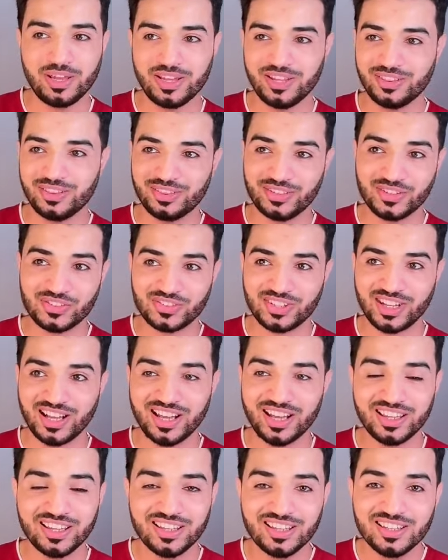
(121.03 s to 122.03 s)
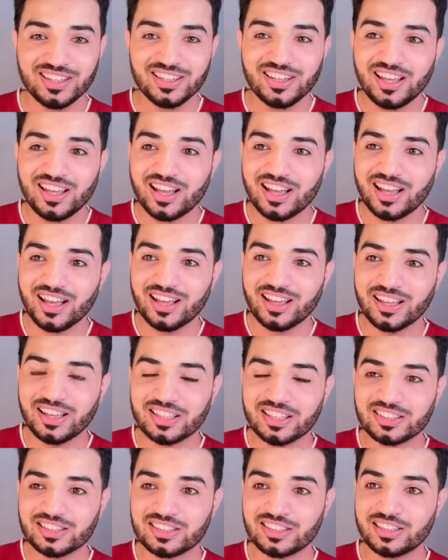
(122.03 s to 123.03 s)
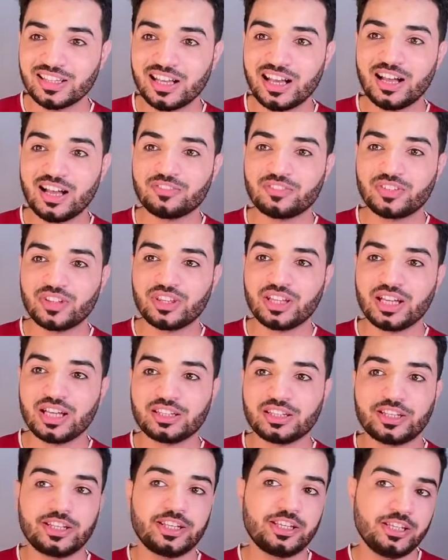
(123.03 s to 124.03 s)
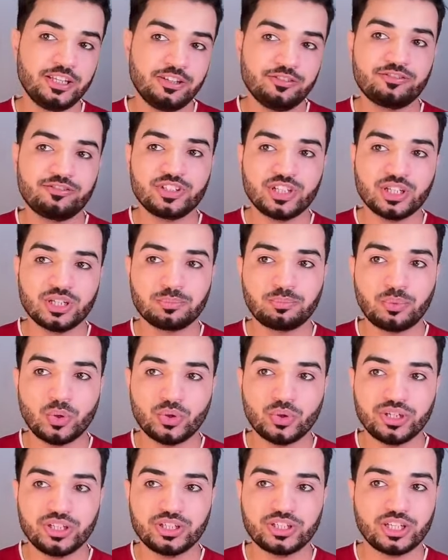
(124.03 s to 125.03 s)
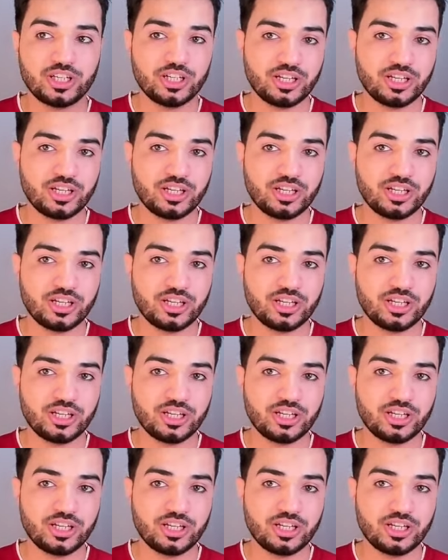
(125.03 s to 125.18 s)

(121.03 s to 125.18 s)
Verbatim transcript: man this guy and uh, after that if the opponent